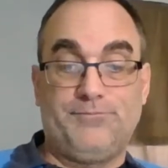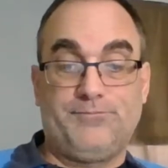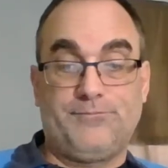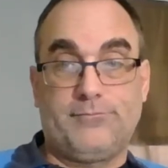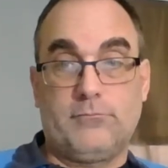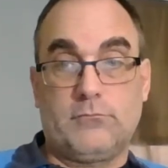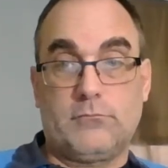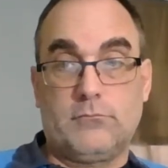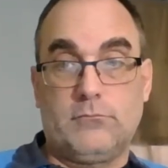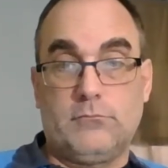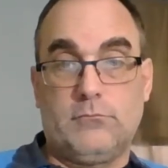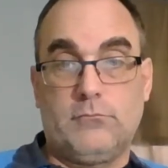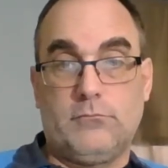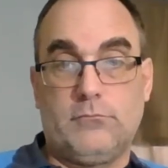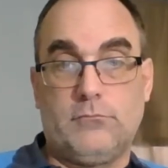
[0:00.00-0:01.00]

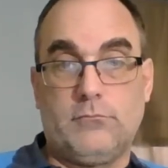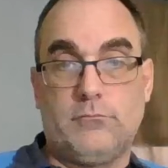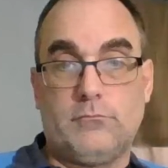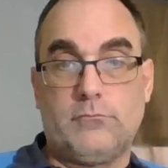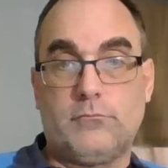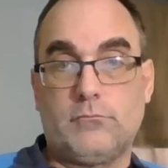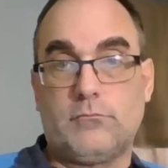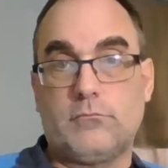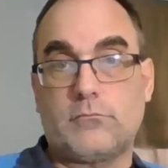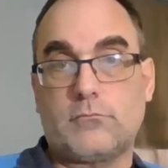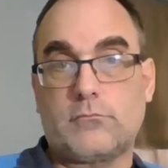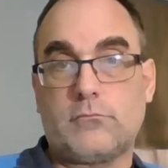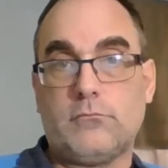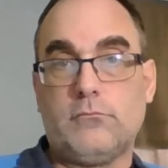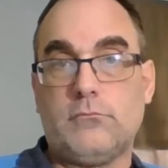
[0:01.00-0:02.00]

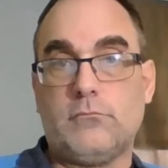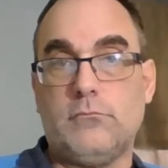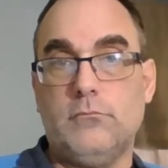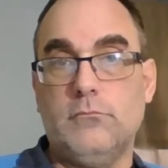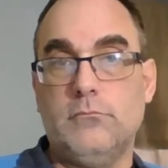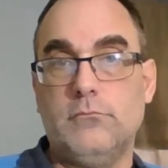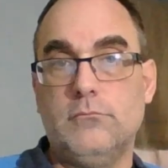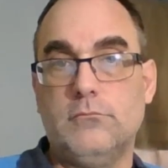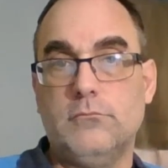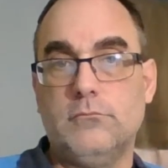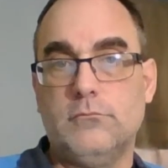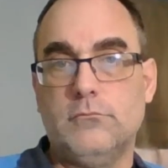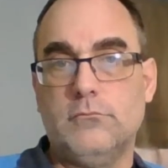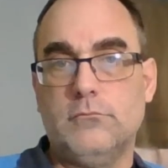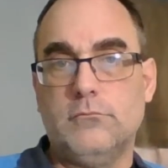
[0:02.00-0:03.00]

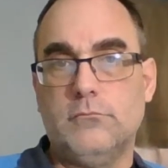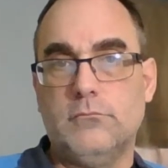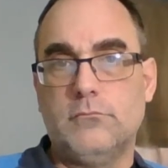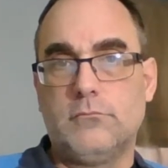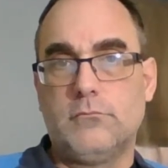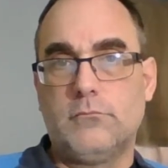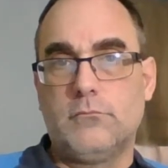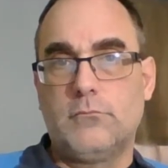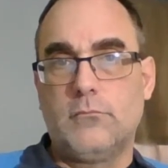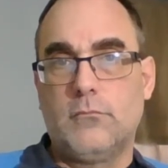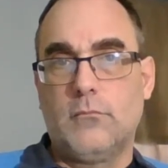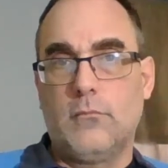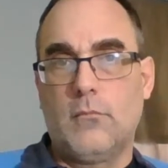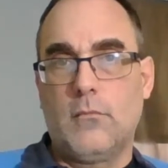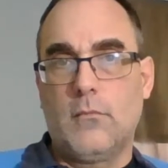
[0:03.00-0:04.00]

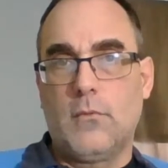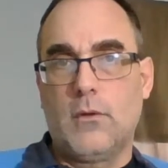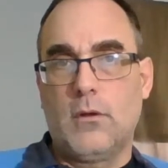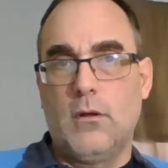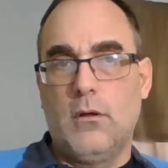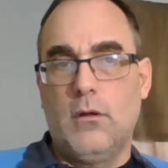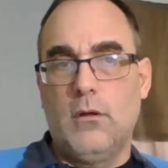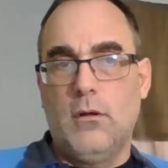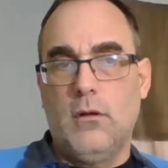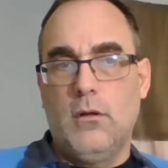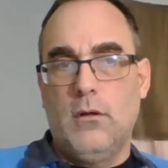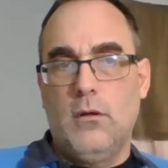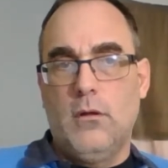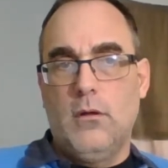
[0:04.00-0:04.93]
(silence)